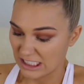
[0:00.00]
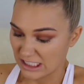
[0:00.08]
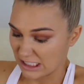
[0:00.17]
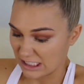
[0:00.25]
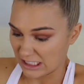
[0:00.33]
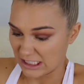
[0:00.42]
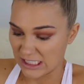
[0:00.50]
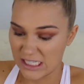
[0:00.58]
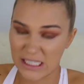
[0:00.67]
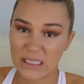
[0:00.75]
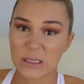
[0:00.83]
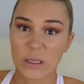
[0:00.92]
Let's see
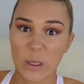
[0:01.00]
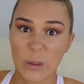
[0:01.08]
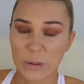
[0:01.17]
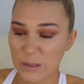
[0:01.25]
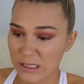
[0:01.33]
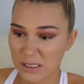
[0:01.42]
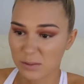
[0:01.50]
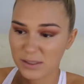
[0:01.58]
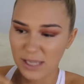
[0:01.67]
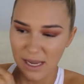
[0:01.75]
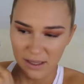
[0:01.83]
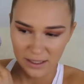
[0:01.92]
how this goes. This was,
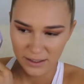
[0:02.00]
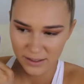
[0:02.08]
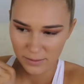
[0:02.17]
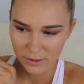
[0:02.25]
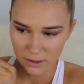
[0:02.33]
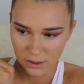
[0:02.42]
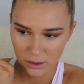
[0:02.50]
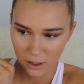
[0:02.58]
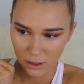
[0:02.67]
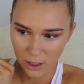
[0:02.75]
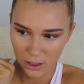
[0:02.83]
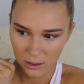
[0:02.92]
I think this was
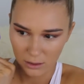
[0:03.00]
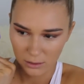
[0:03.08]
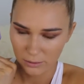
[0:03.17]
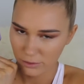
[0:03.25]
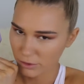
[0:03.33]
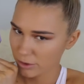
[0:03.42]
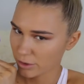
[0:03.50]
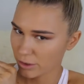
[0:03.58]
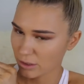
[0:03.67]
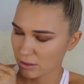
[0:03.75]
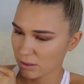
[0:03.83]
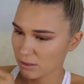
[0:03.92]
$1 or $2.
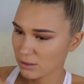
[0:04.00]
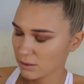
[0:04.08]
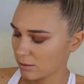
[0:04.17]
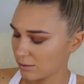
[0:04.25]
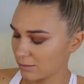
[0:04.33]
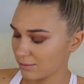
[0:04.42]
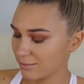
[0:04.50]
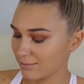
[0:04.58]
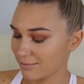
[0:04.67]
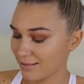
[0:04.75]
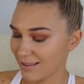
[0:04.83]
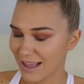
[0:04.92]

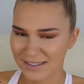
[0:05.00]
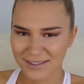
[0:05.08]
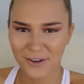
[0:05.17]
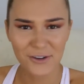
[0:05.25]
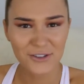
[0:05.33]
That's so